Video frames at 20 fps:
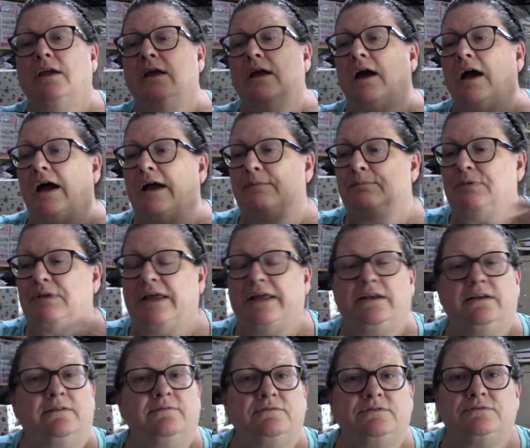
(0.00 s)
I plan
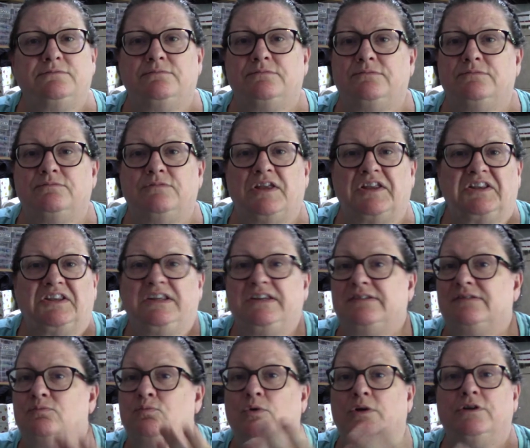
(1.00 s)
on at
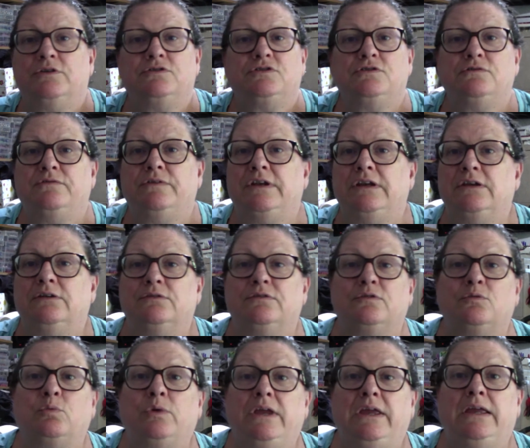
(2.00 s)
least 1 or 2 videos a
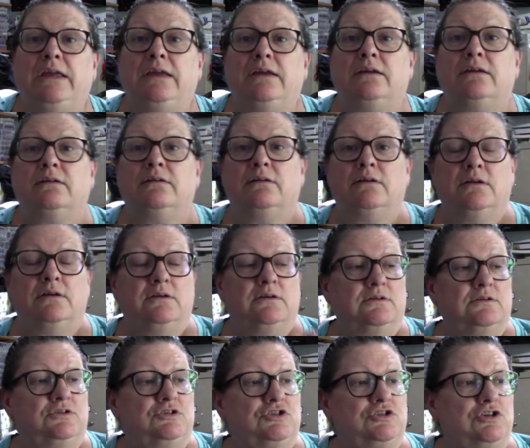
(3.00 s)
week
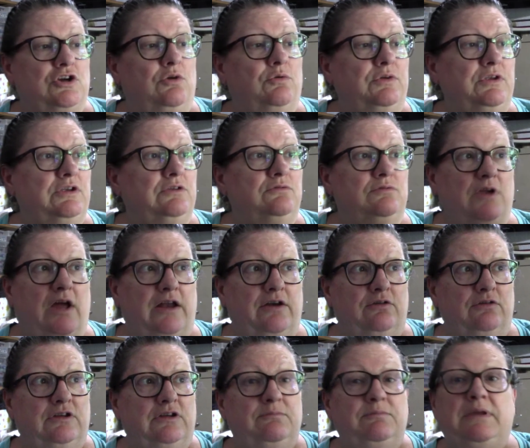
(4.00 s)
showing you not
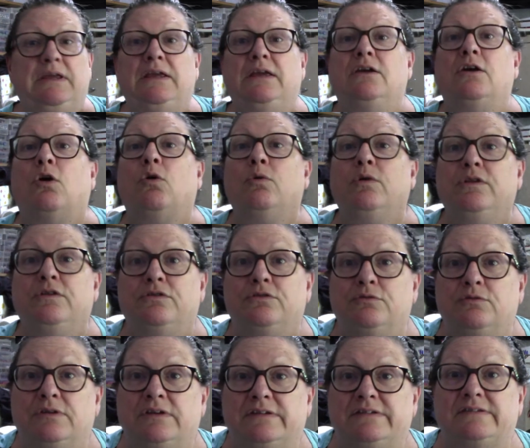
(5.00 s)
only me going
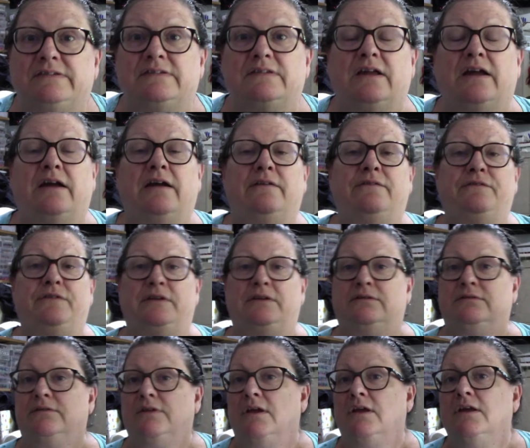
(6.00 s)
through this stuff
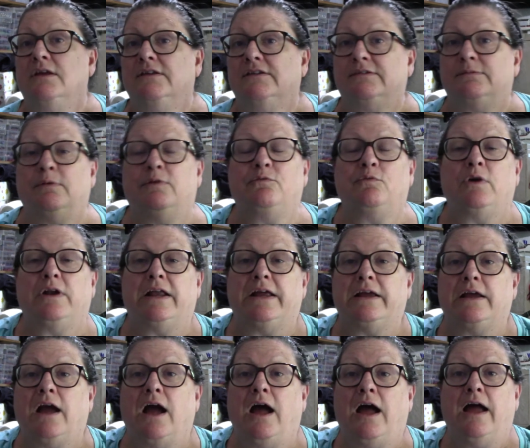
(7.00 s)
and some of what I
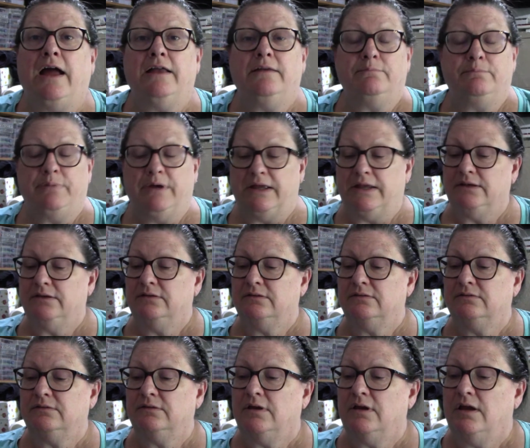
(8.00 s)
got, but
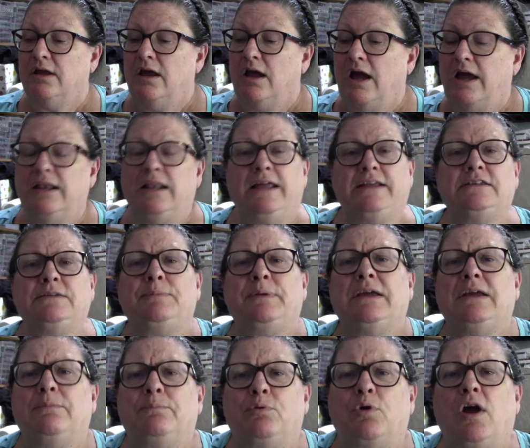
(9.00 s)
I'd like to
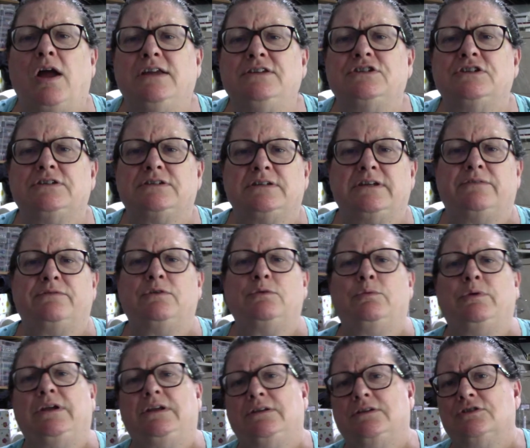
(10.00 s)
pick a project every
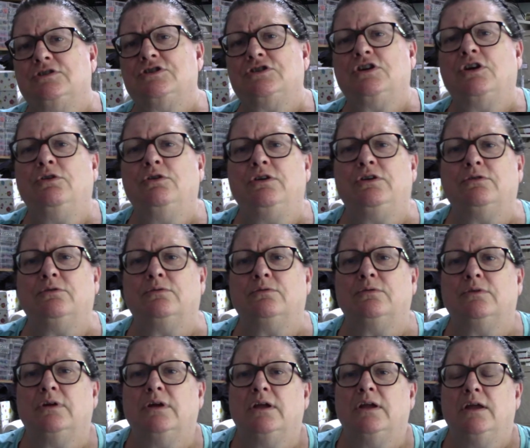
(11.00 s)
week to show you
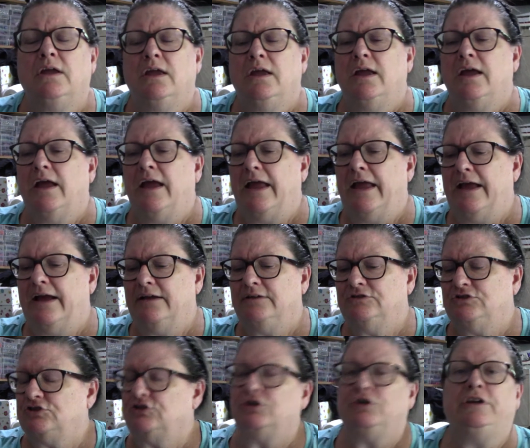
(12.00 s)
and
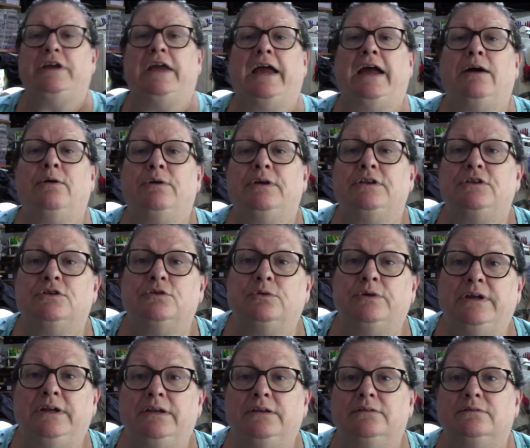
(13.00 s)
show you how I do
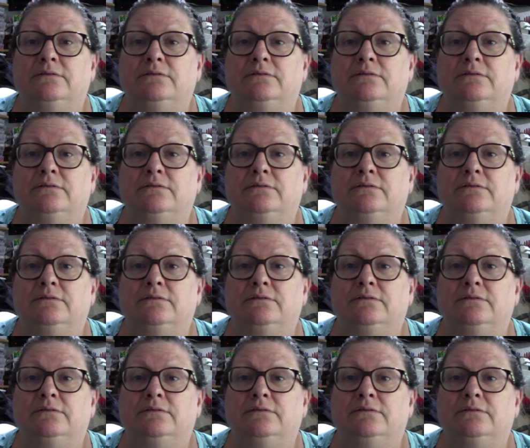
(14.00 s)
it